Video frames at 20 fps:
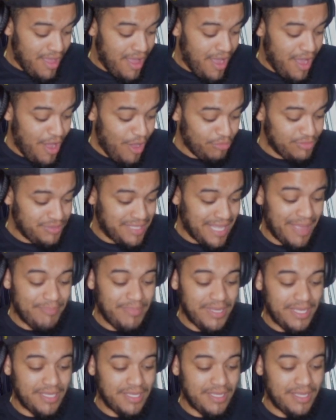Oh,
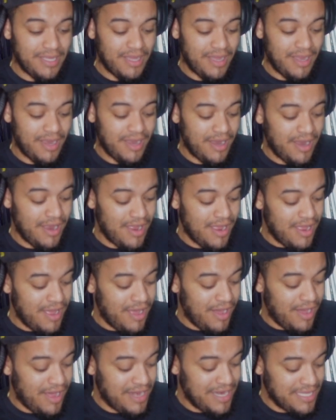Demi.
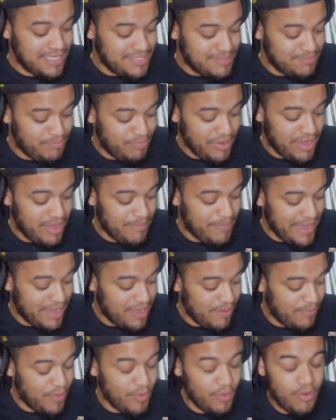Oh, let's bring it back
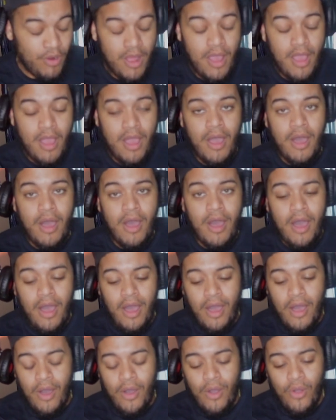up.
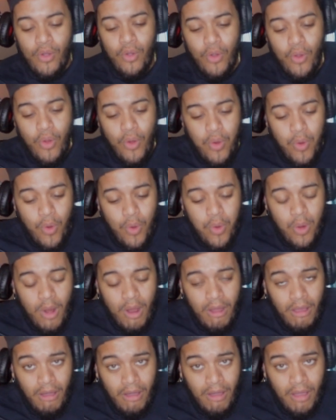Oh.